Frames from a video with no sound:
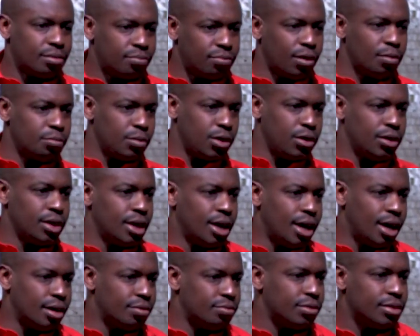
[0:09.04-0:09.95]
from you in
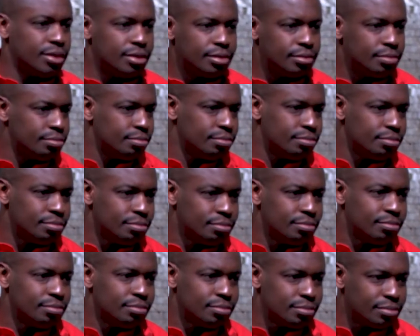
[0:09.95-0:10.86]
life?
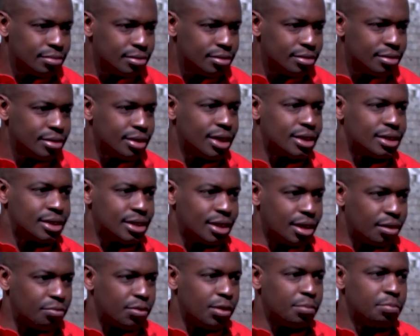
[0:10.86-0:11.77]
I see
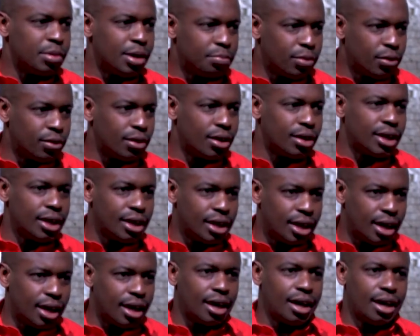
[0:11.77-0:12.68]
a few people nodding
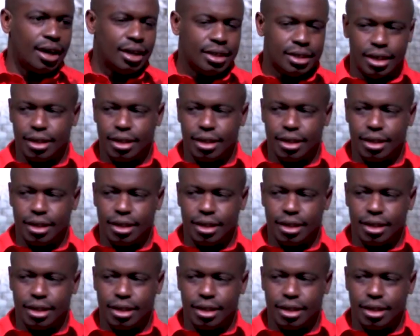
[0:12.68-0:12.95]
their heads,